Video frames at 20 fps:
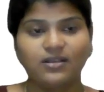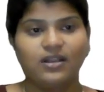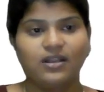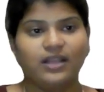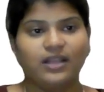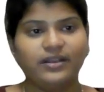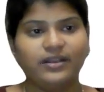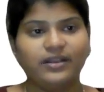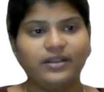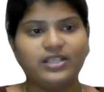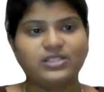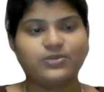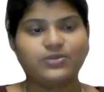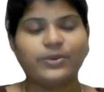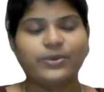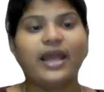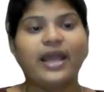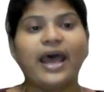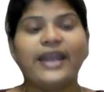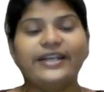And the next
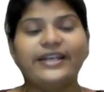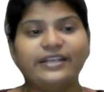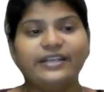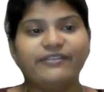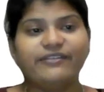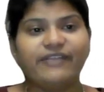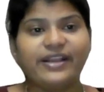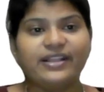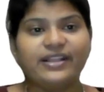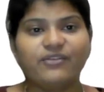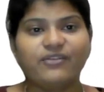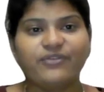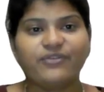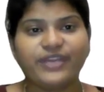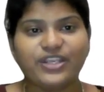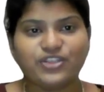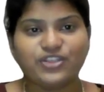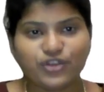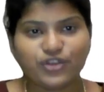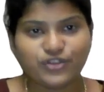one, identify the
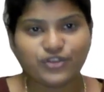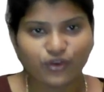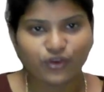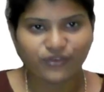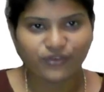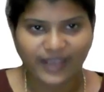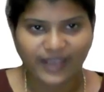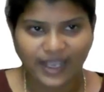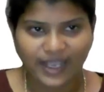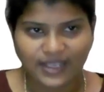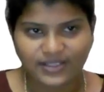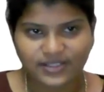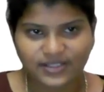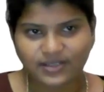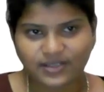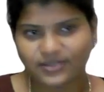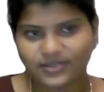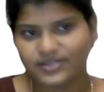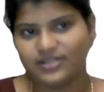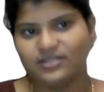features of
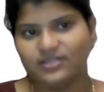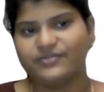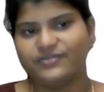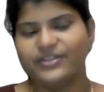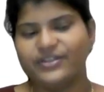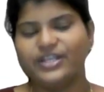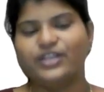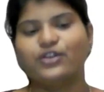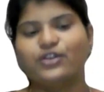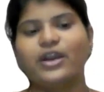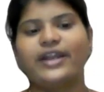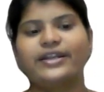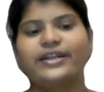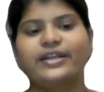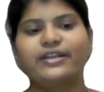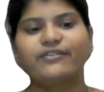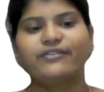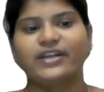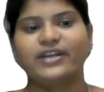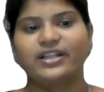cancer cells. We need to
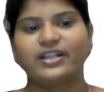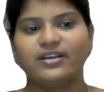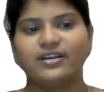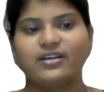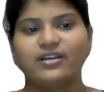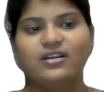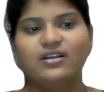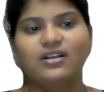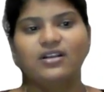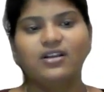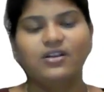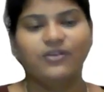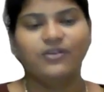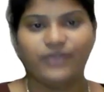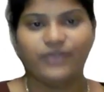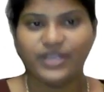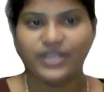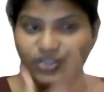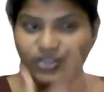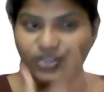identify the
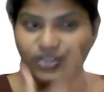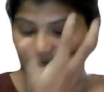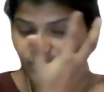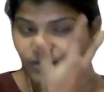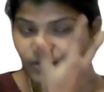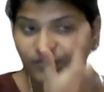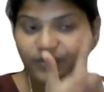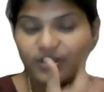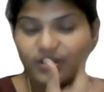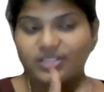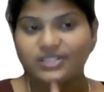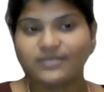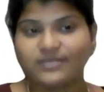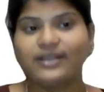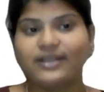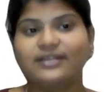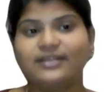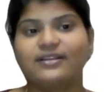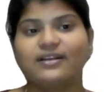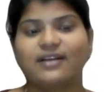features. The first
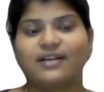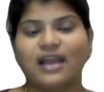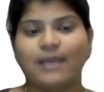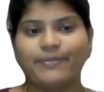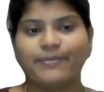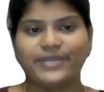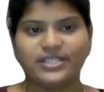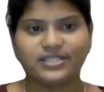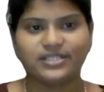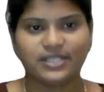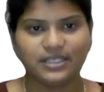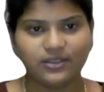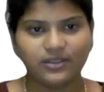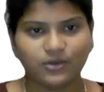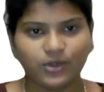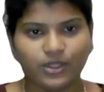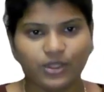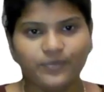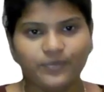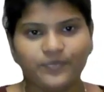one, the rapid cell
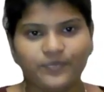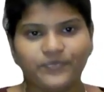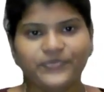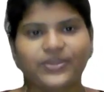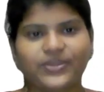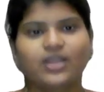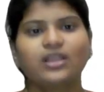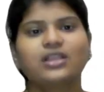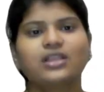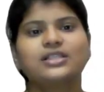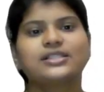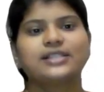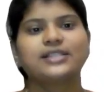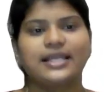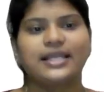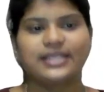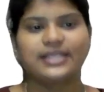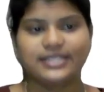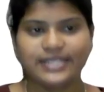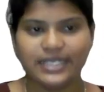growth
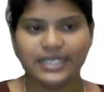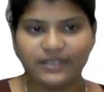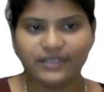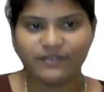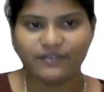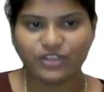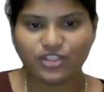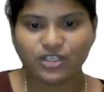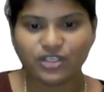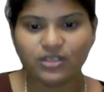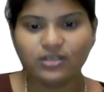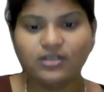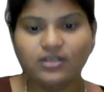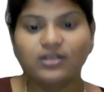and the cell division,